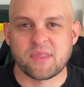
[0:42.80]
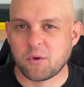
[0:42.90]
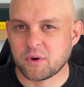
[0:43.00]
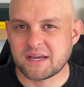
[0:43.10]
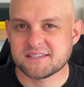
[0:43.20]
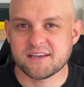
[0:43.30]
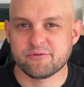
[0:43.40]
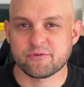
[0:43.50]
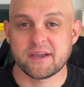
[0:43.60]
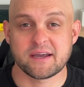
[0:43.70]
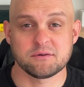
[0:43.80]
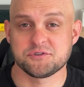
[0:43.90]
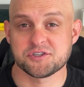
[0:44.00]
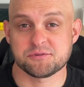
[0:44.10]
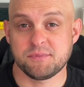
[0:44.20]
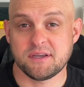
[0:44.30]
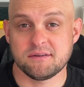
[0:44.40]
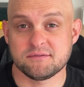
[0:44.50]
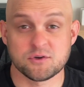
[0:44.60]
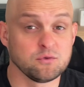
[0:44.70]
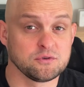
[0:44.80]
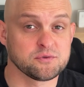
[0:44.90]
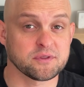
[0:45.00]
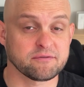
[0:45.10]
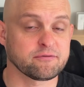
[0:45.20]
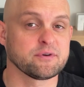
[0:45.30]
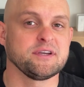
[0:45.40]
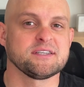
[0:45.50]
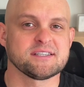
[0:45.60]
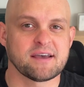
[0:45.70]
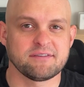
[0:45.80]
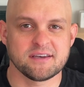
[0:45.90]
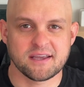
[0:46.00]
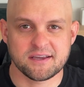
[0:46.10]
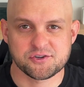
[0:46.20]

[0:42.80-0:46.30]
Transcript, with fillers: Now, when I say free, I don't just mean tools with a free seven day